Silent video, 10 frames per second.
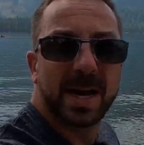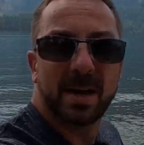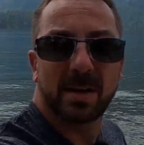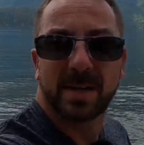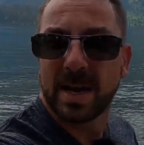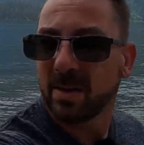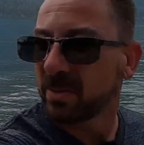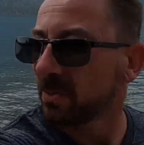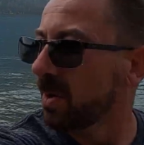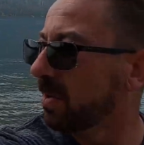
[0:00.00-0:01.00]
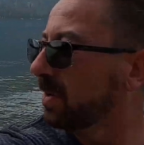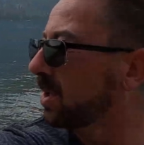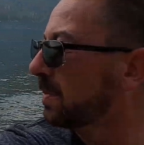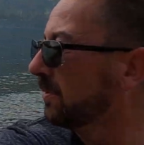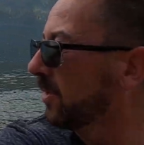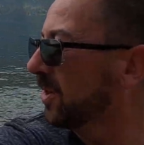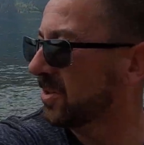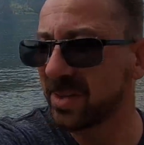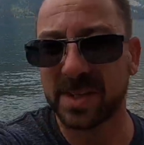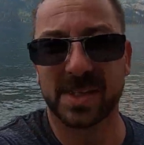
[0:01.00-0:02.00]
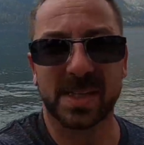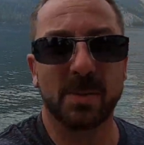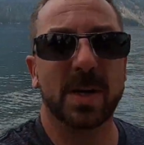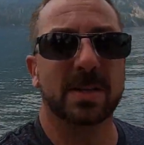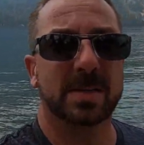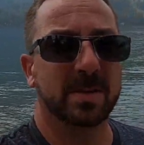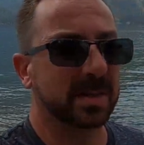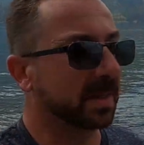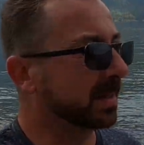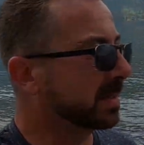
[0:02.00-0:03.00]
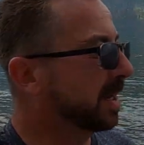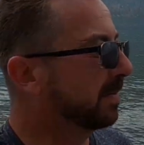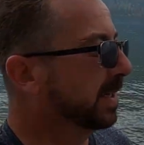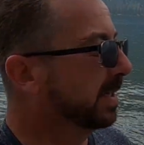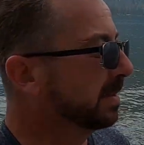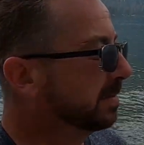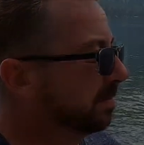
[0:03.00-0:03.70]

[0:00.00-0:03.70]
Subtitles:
head on down the road a little bit further and see what else there is to discover here.